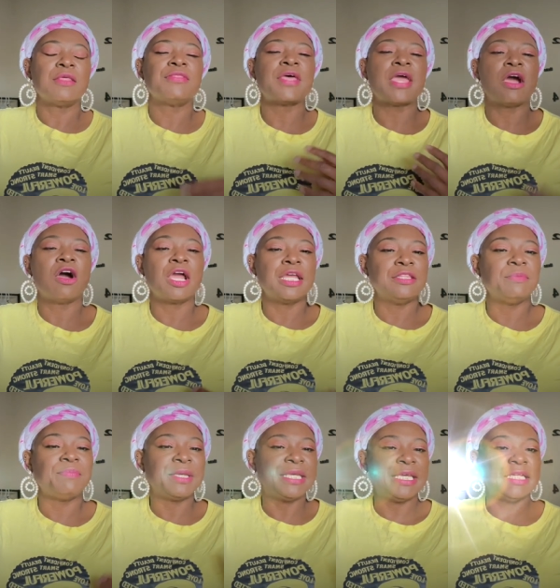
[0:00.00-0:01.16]
that are in the
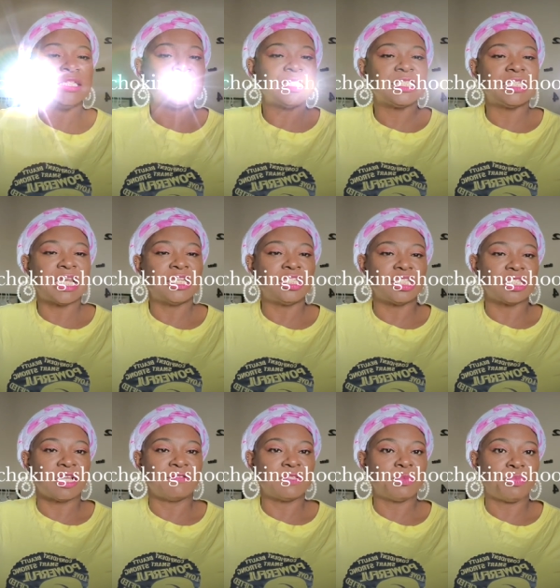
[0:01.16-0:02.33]
beginning stages
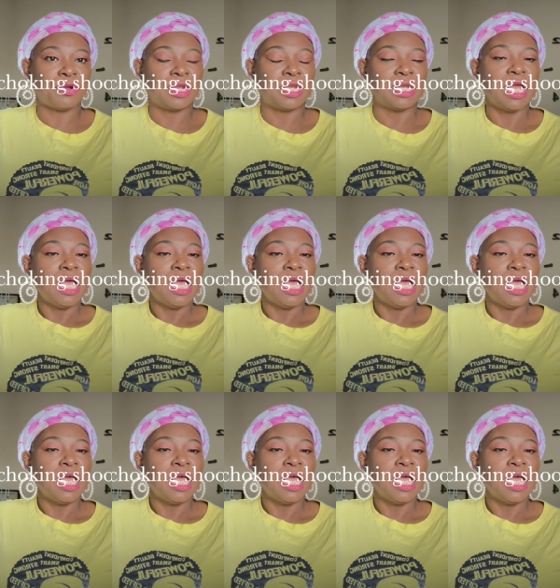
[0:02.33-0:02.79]
of spring.